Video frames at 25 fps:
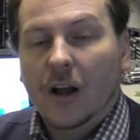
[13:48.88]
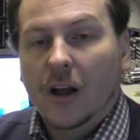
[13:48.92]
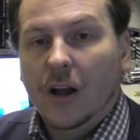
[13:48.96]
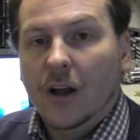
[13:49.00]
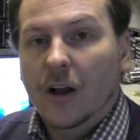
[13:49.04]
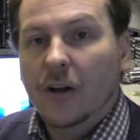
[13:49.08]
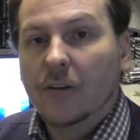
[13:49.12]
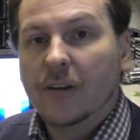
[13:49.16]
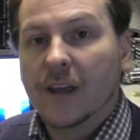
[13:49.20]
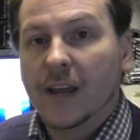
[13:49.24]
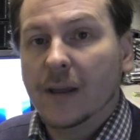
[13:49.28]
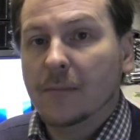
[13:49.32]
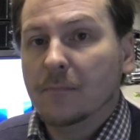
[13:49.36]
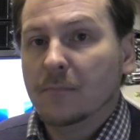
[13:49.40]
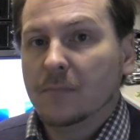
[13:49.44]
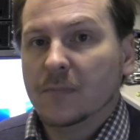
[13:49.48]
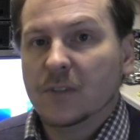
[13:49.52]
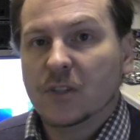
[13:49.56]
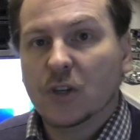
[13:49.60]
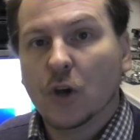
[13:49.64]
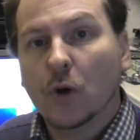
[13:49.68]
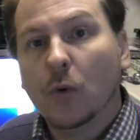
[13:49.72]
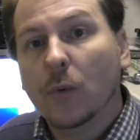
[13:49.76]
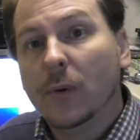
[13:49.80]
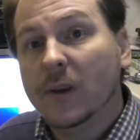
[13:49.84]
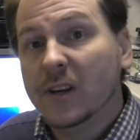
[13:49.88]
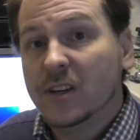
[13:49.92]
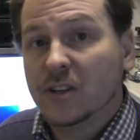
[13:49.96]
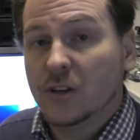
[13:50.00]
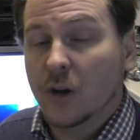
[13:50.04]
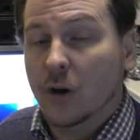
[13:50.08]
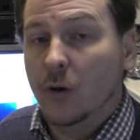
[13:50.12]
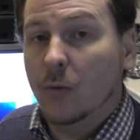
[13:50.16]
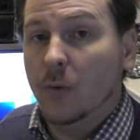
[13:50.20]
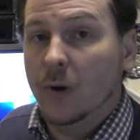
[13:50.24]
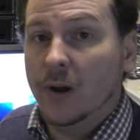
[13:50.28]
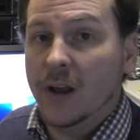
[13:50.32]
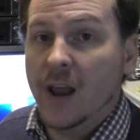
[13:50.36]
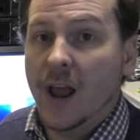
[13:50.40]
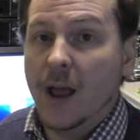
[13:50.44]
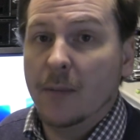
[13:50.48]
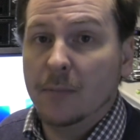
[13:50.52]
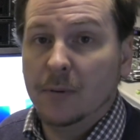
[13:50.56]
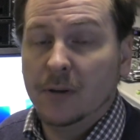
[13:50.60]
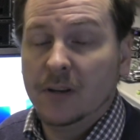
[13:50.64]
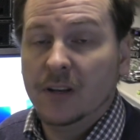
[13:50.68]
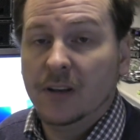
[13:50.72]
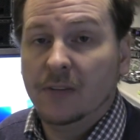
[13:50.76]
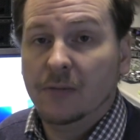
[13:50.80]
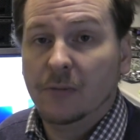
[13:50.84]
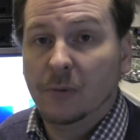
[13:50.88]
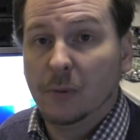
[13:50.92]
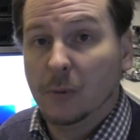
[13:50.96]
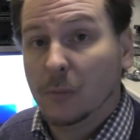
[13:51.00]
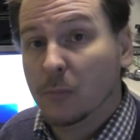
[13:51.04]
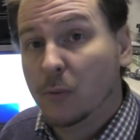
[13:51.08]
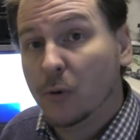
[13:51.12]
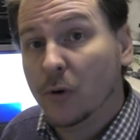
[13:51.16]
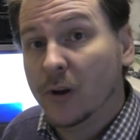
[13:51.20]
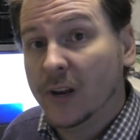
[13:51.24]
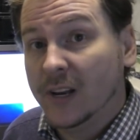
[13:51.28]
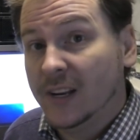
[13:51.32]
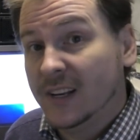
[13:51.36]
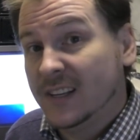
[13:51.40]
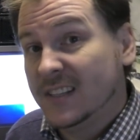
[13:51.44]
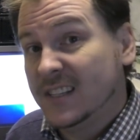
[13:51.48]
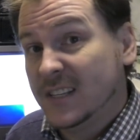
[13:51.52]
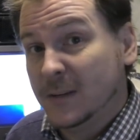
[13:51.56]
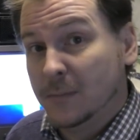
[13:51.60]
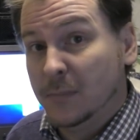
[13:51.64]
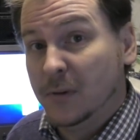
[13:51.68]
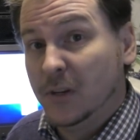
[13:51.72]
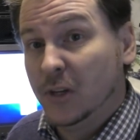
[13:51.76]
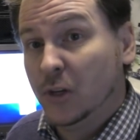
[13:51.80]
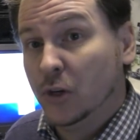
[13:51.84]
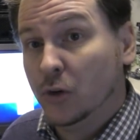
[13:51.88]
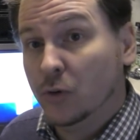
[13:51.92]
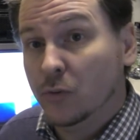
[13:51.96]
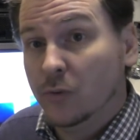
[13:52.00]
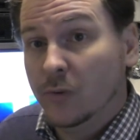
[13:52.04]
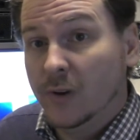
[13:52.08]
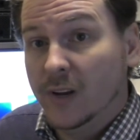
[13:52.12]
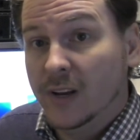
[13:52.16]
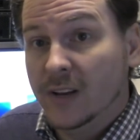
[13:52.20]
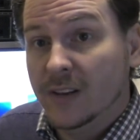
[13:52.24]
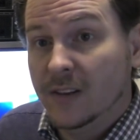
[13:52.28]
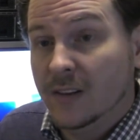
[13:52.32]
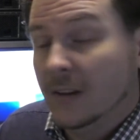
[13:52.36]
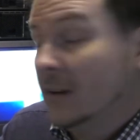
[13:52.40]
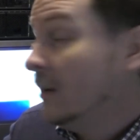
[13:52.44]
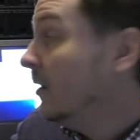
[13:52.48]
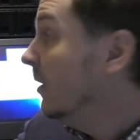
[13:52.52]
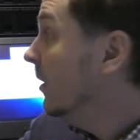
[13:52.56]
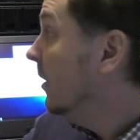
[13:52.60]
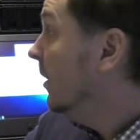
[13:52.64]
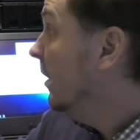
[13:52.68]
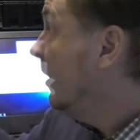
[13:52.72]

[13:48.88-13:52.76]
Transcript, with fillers: Okay, so we saw what happened if we put in a CPU in the